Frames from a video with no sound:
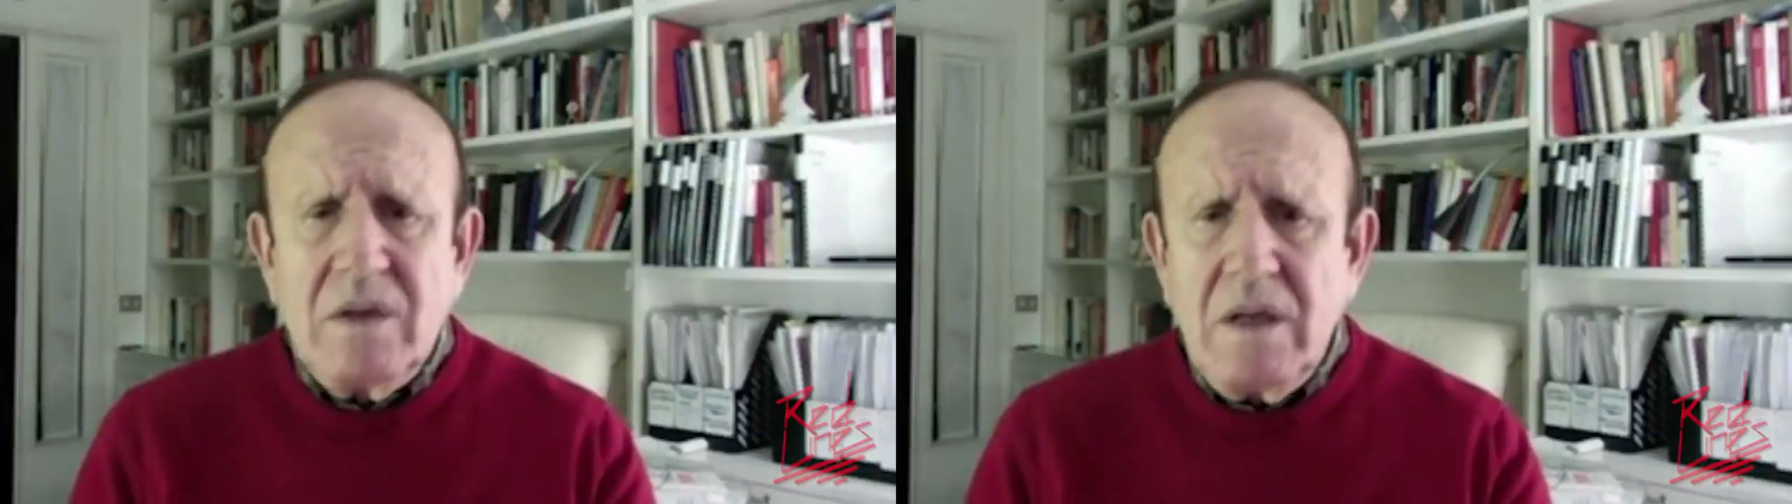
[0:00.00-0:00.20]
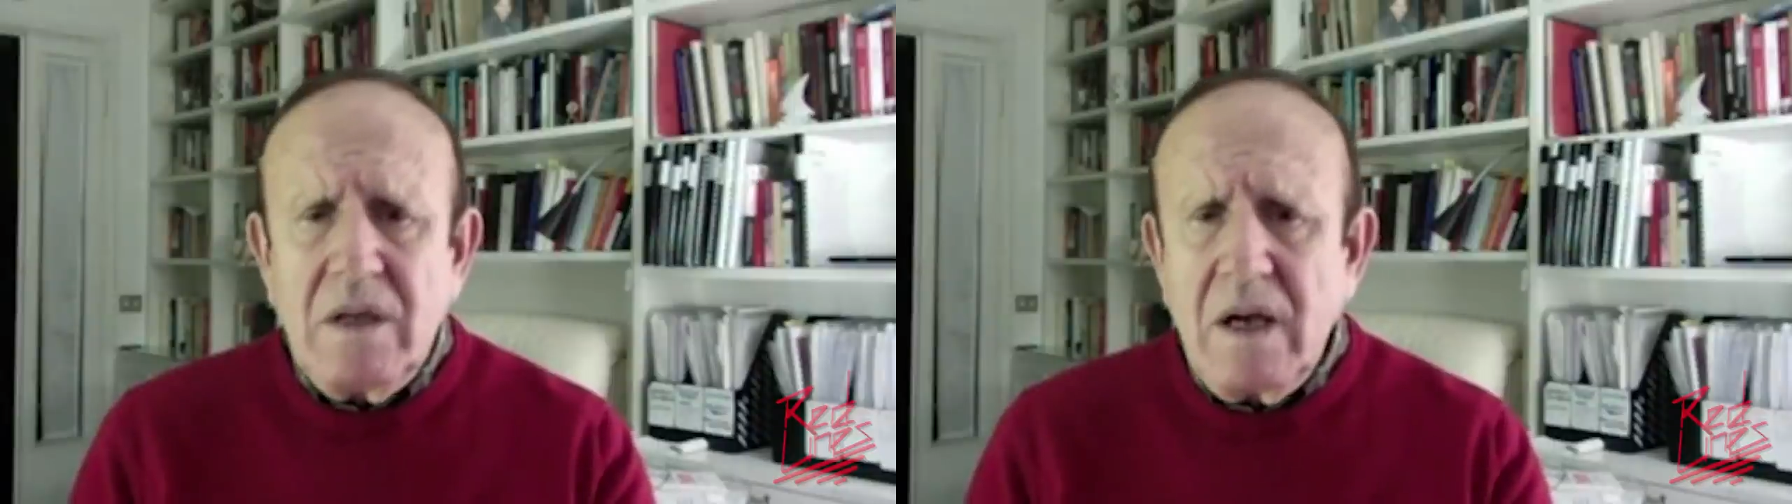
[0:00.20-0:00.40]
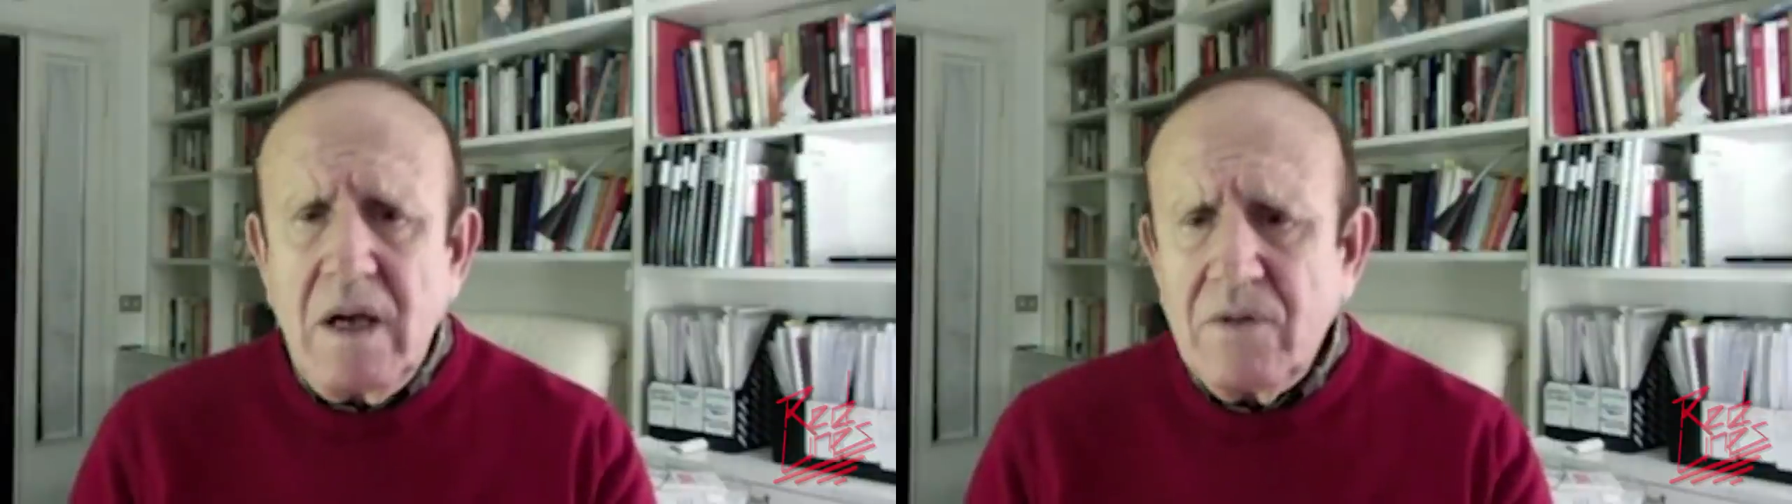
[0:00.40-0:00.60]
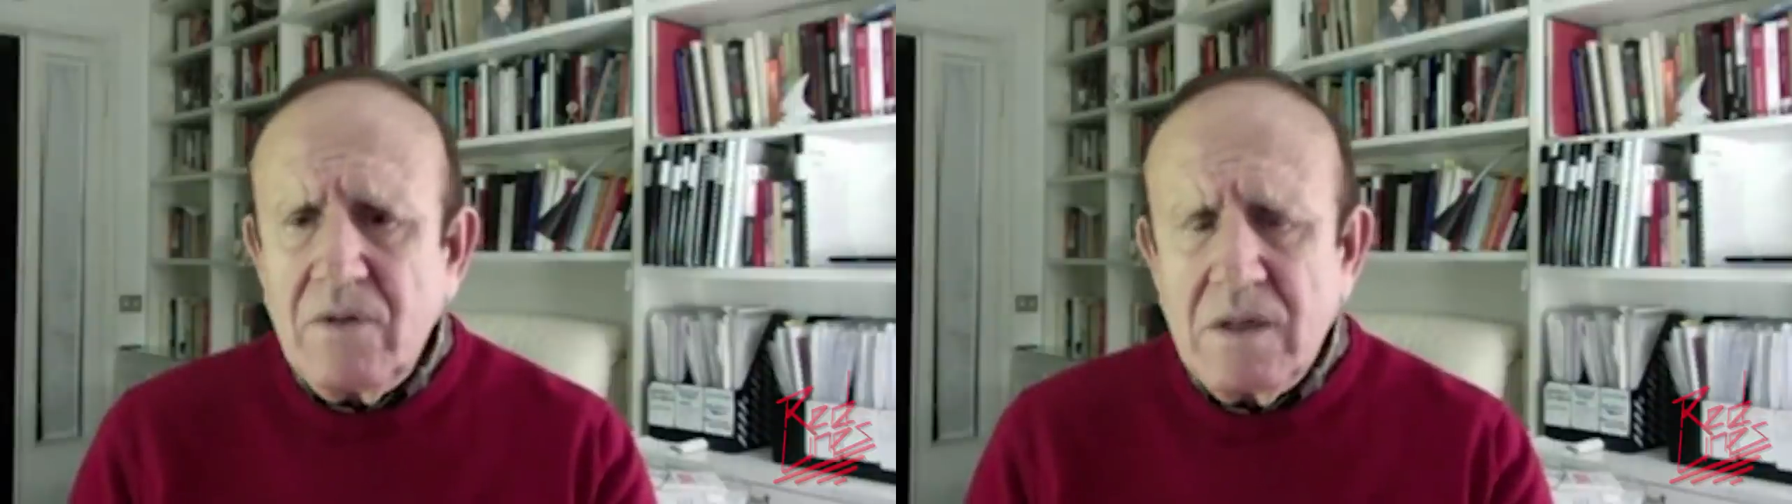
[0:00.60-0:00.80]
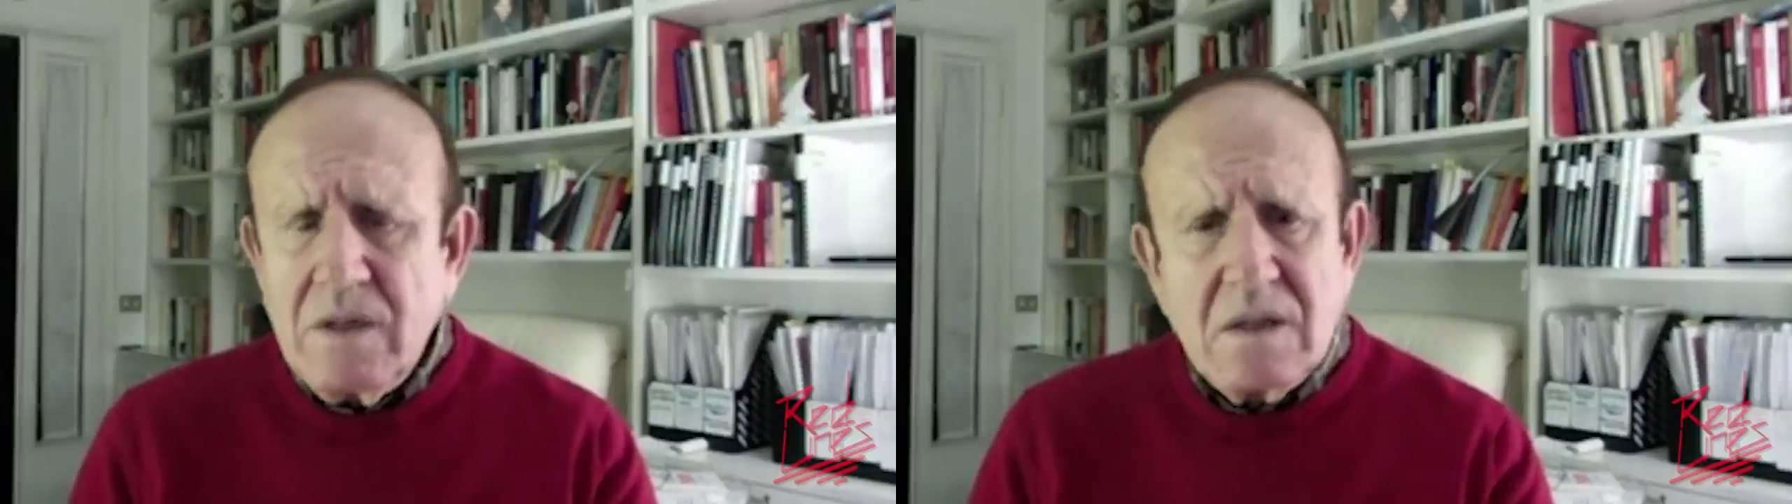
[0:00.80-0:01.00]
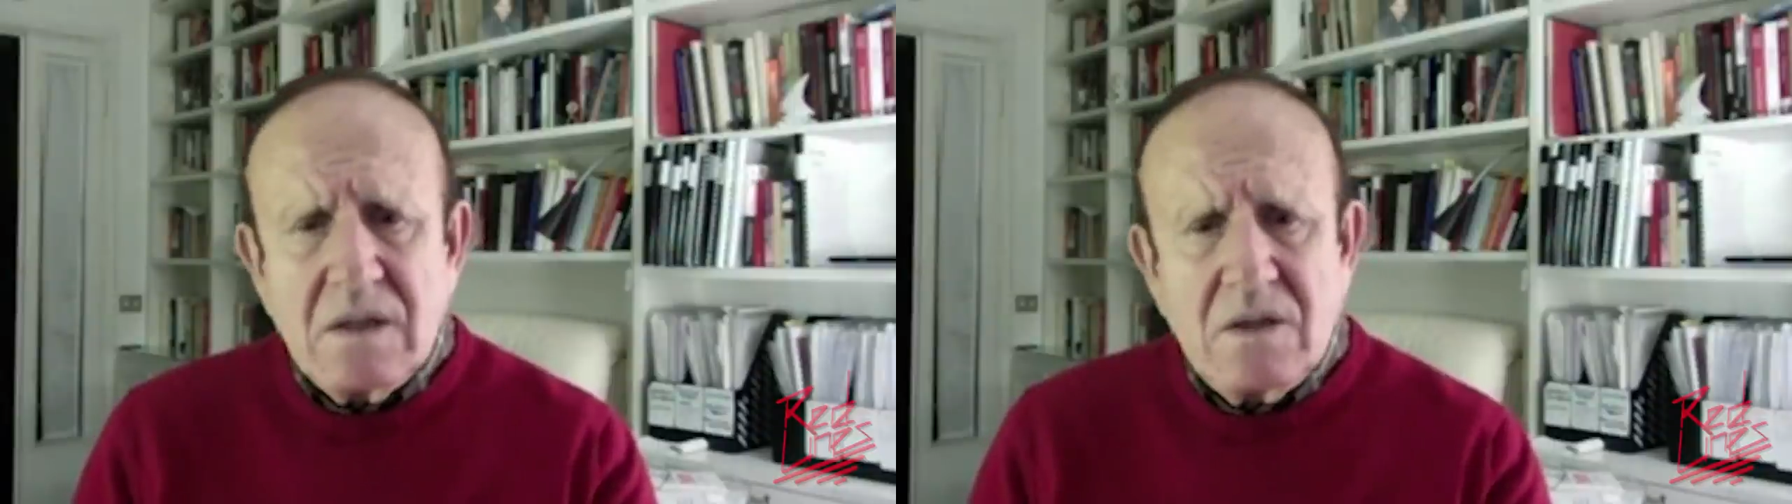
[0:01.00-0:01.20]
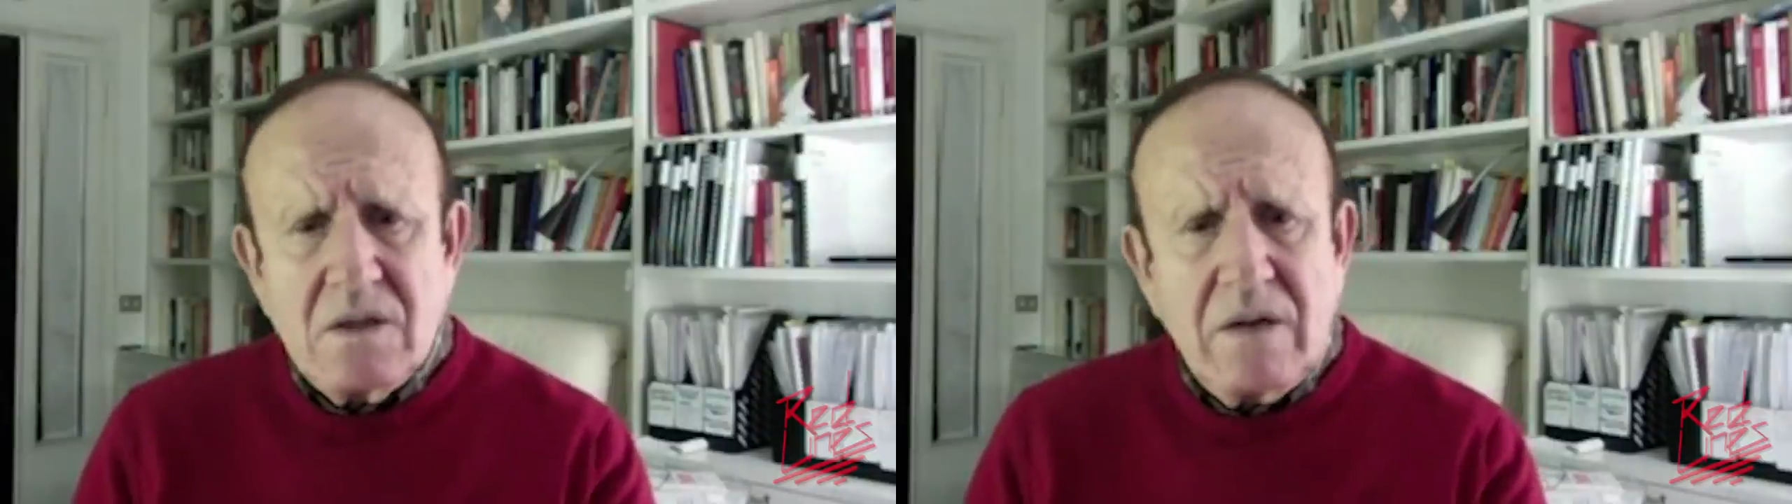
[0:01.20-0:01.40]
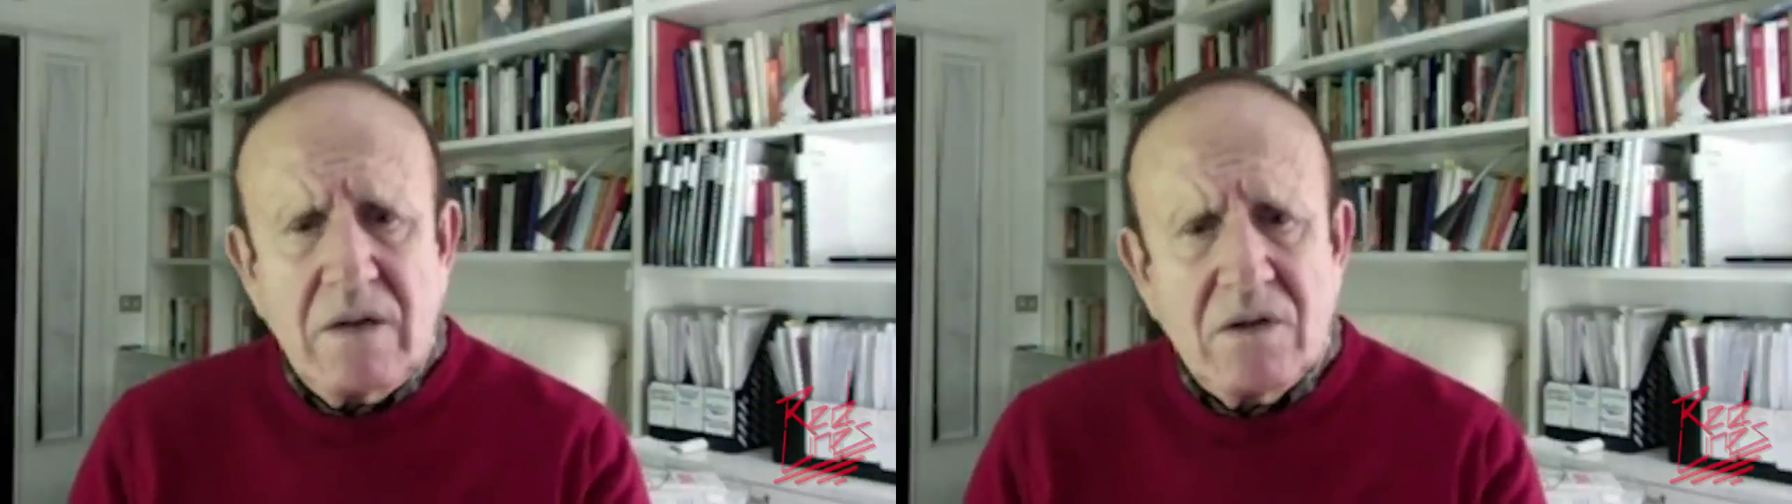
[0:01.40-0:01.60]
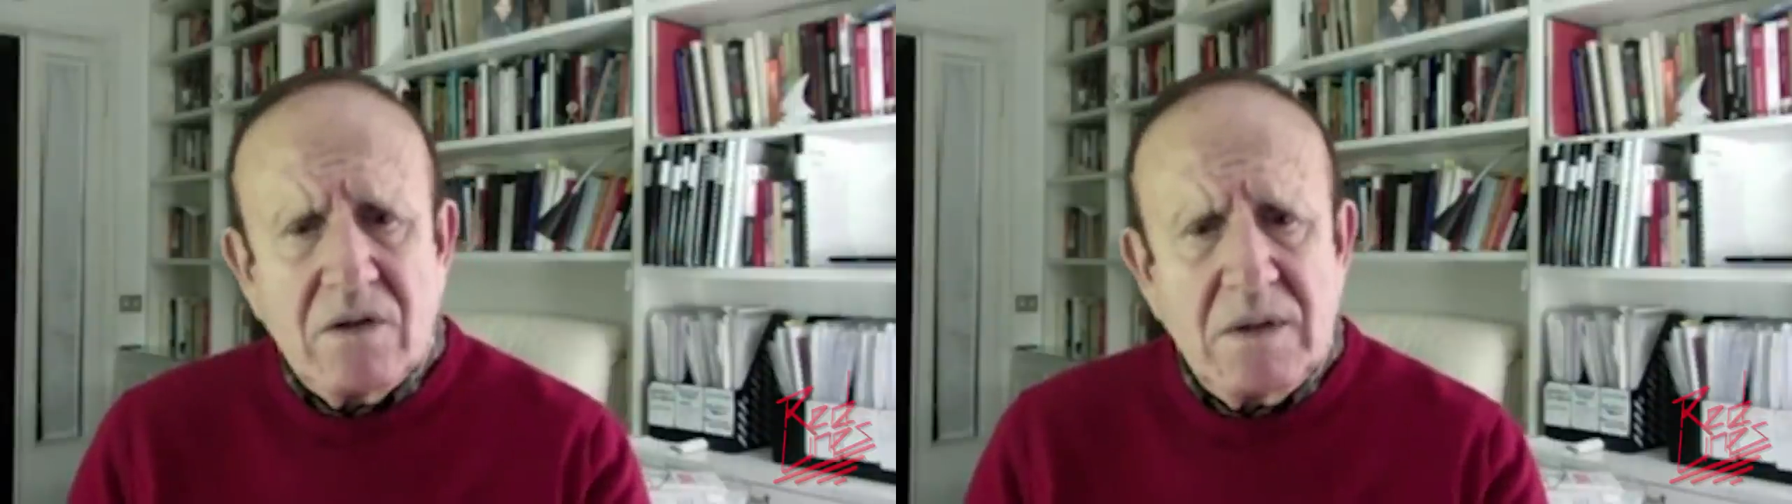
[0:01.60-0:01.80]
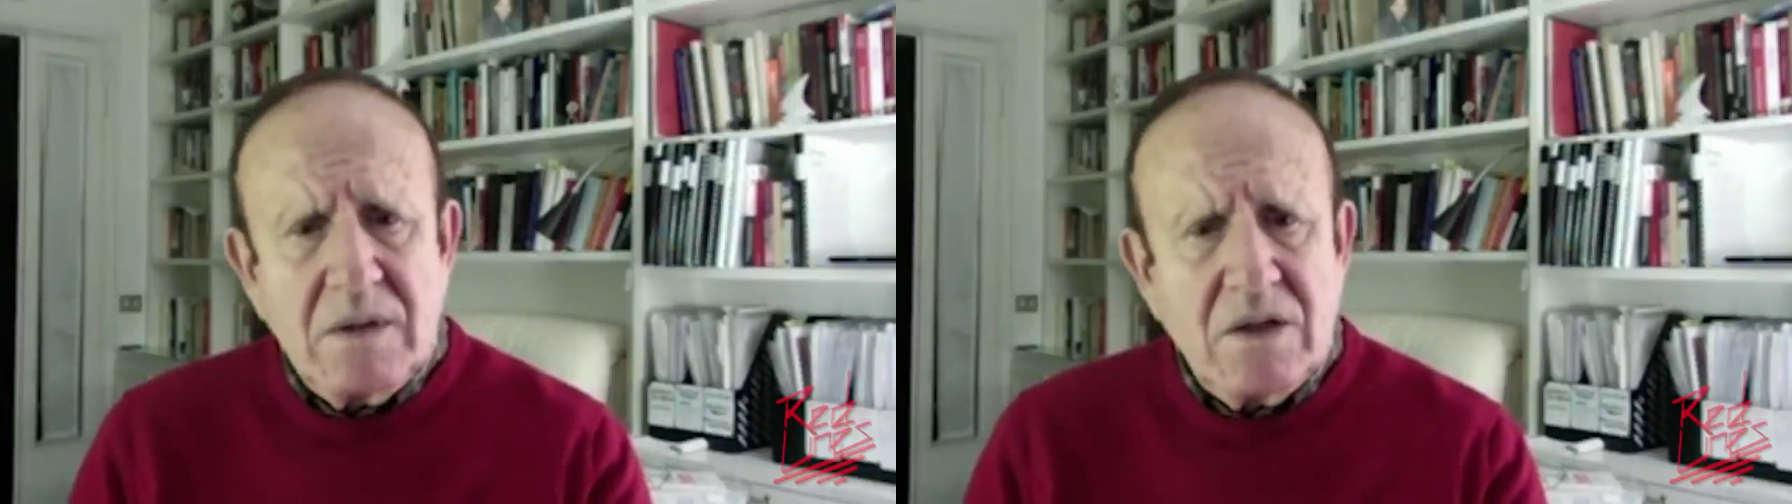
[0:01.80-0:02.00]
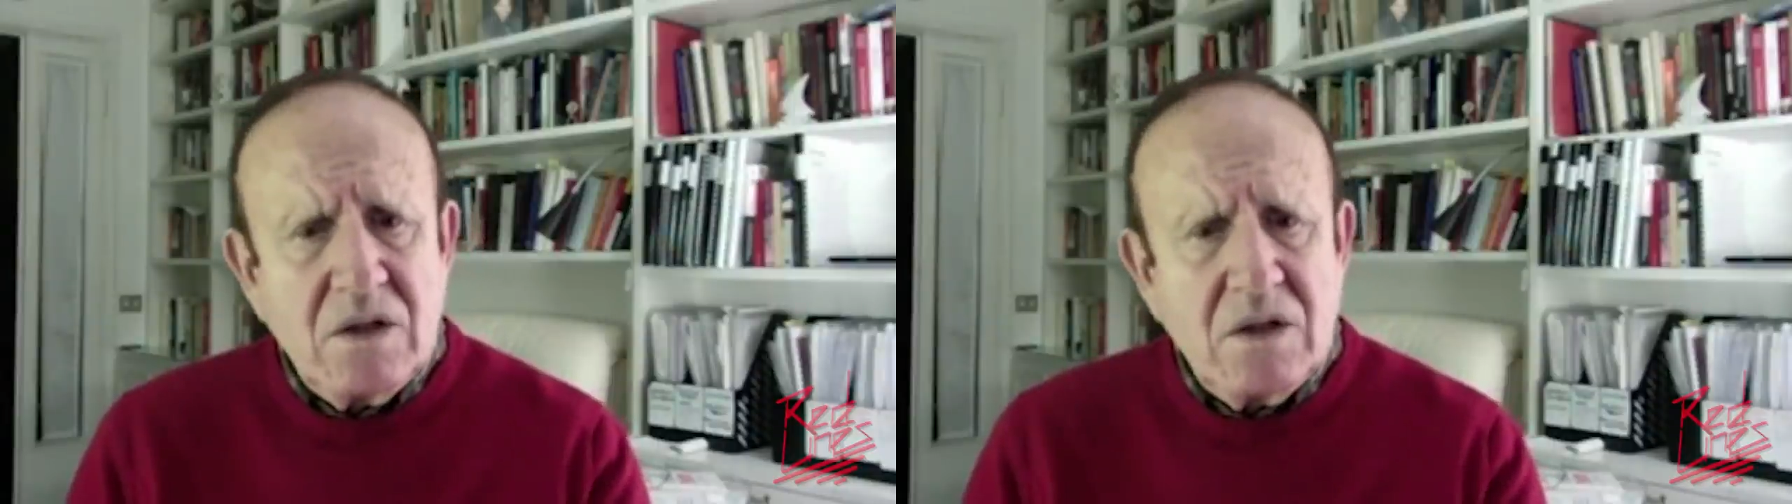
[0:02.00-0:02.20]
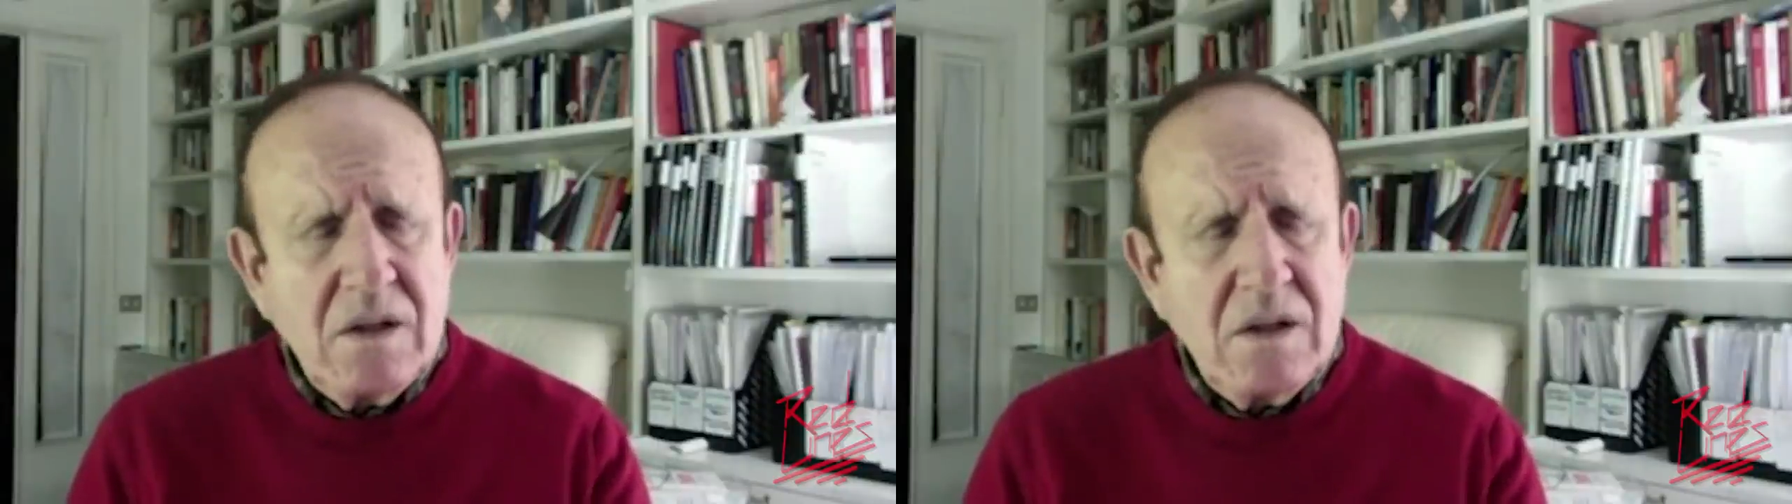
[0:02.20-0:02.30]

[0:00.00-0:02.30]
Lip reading: for instance, the Drug Enforcement Agency